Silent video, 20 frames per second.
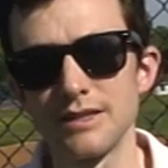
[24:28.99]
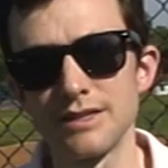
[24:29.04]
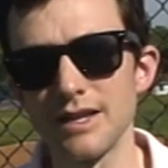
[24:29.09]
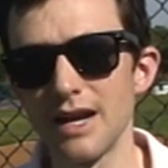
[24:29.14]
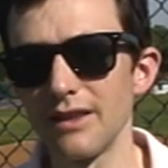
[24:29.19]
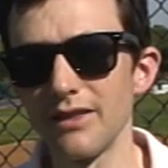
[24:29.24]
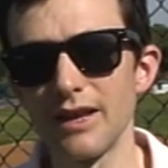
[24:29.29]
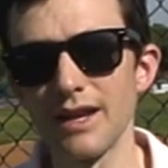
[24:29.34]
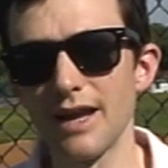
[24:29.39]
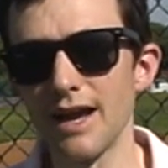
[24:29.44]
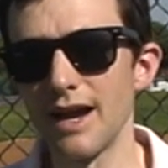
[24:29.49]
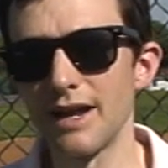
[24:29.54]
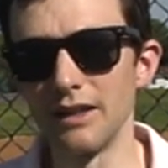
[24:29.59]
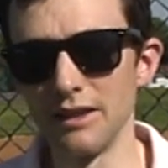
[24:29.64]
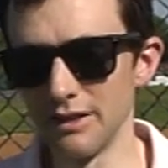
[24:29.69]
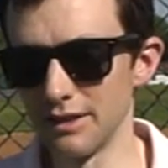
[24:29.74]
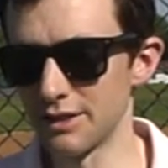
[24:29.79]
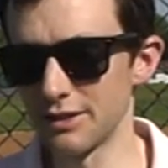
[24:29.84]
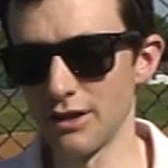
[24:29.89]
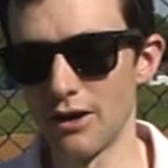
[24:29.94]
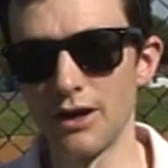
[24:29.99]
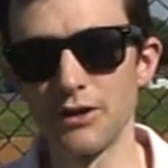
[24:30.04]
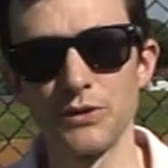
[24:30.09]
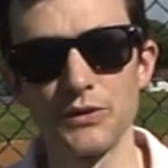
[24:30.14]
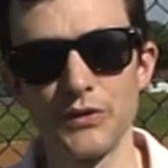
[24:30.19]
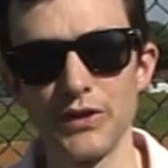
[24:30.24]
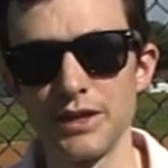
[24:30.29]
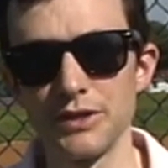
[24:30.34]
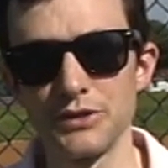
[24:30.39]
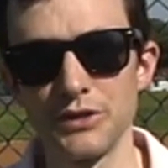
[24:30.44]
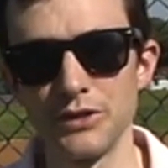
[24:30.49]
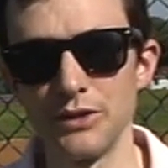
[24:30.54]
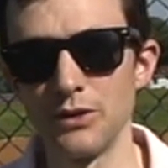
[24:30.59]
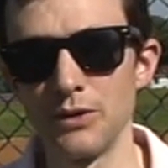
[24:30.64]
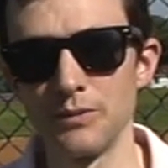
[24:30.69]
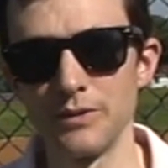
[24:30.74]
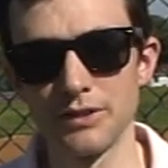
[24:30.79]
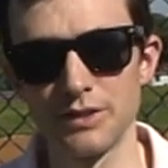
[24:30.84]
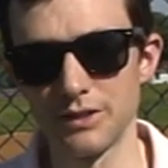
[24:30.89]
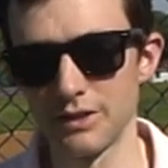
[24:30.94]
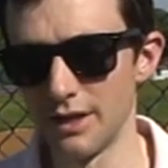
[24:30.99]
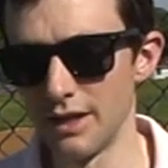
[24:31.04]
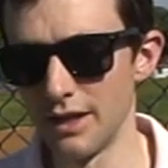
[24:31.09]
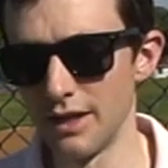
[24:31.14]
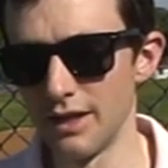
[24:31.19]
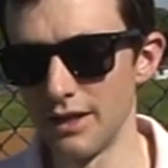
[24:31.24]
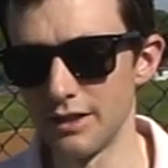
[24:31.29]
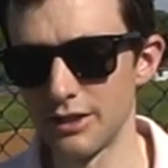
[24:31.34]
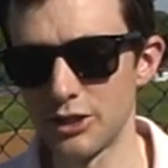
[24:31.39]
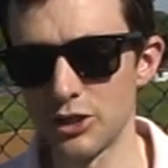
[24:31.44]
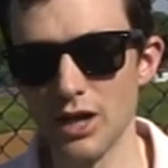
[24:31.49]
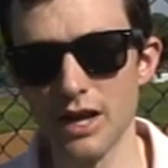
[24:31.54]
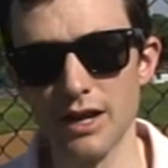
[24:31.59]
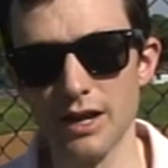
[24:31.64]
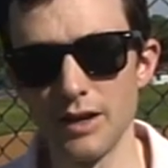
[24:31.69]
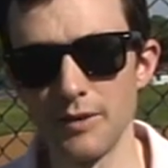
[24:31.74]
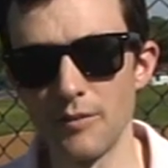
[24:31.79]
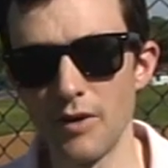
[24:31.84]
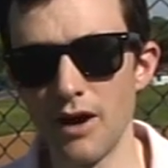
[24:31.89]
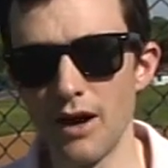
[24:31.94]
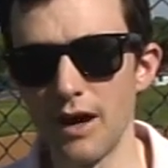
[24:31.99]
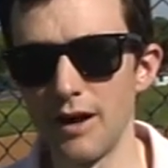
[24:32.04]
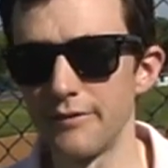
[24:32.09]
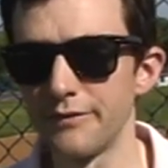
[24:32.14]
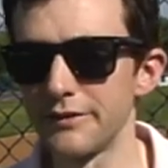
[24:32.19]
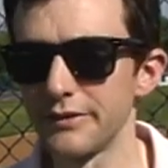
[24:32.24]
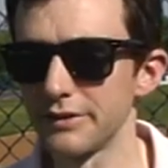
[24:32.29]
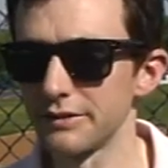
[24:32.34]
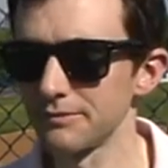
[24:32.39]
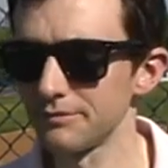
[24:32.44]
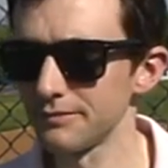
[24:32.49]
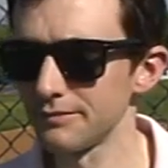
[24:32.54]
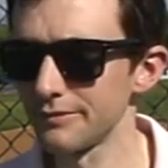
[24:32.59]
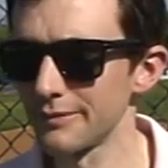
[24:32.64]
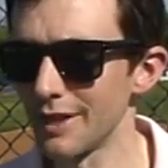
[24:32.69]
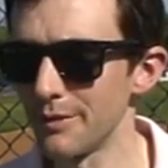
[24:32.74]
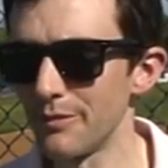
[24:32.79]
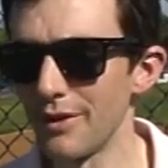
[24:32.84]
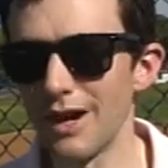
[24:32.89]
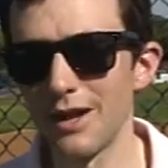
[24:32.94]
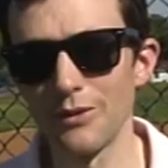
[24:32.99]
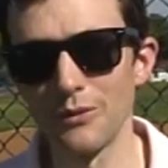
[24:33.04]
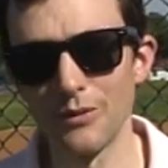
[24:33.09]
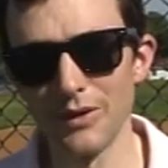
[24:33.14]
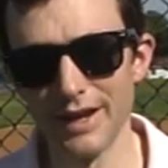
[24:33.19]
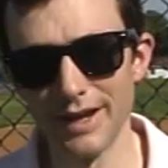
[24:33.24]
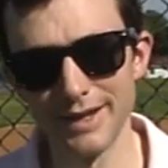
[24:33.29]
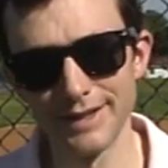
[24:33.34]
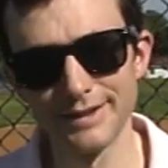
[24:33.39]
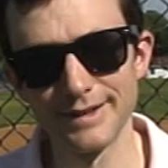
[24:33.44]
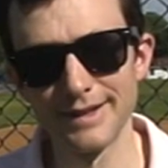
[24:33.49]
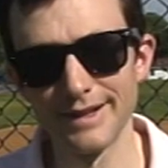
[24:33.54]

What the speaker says: It's not like I had a list of 100 things to do. I'm just checking them off. By the way,